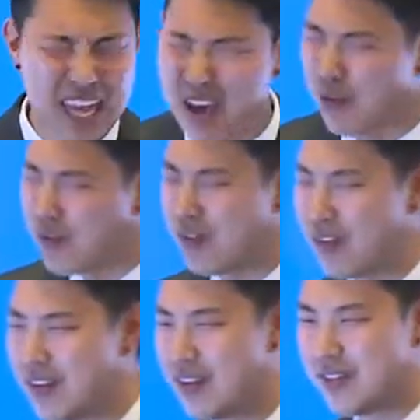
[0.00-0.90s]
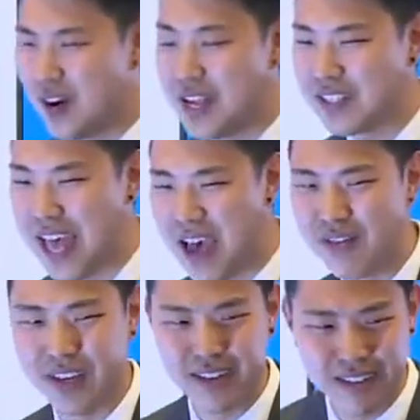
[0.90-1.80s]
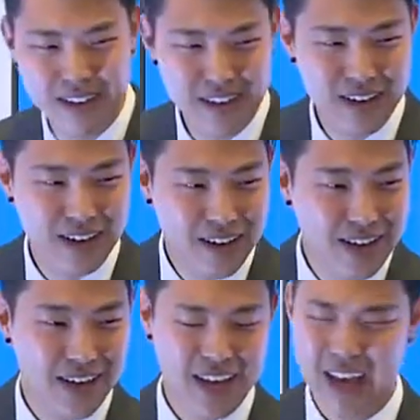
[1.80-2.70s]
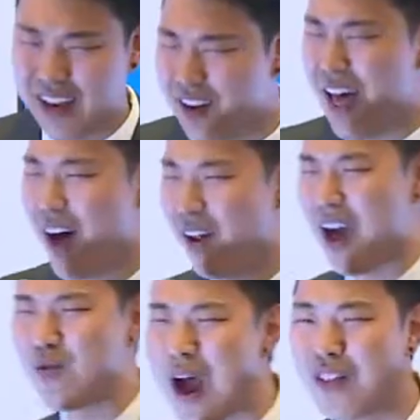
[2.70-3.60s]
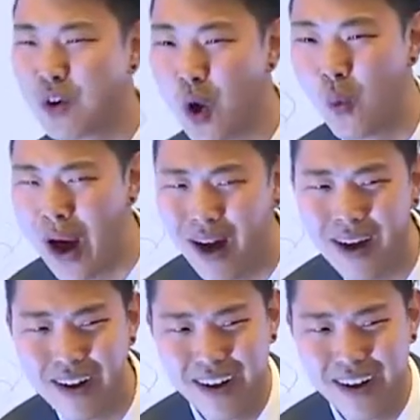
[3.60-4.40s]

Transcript: if there is a heaven and a hell, I'd rather go where?